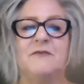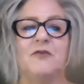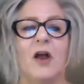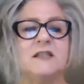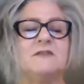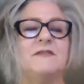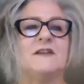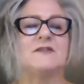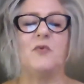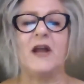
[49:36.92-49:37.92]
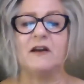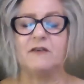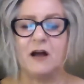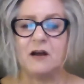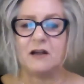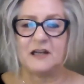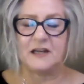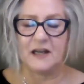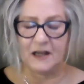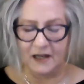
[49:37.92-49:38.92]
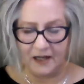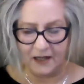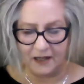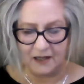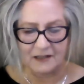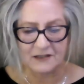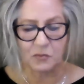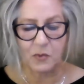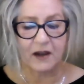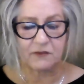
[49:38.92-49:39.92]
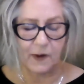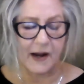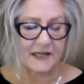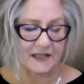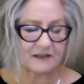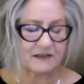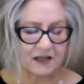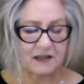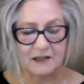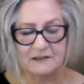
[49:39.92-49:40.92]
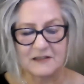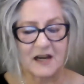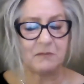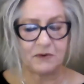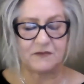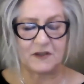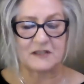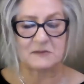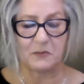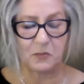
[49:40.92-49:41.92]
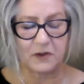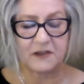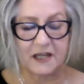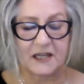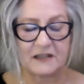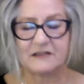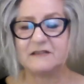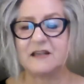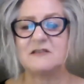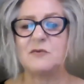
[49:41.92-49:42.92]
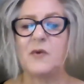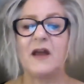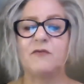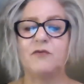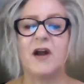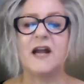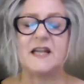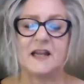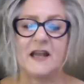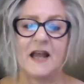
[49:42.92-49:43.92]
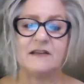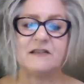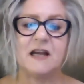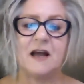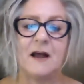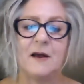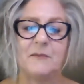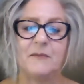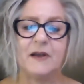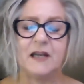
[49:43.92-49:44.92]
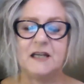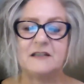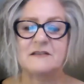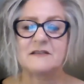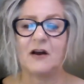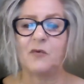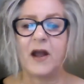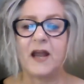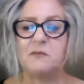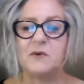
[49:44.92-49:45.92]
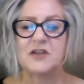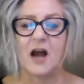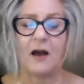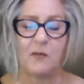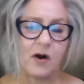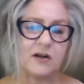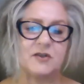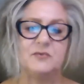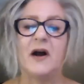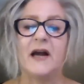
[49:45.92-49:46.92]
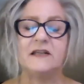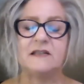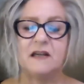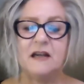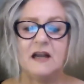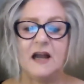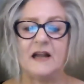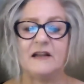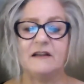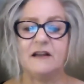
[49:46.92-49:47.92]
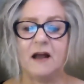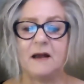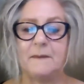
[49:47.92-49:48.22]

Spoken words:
philosophy is a way of it's a way of writing. It's a number of things, but one thing it is it's a way of writing, and it's a way in which I want to write, and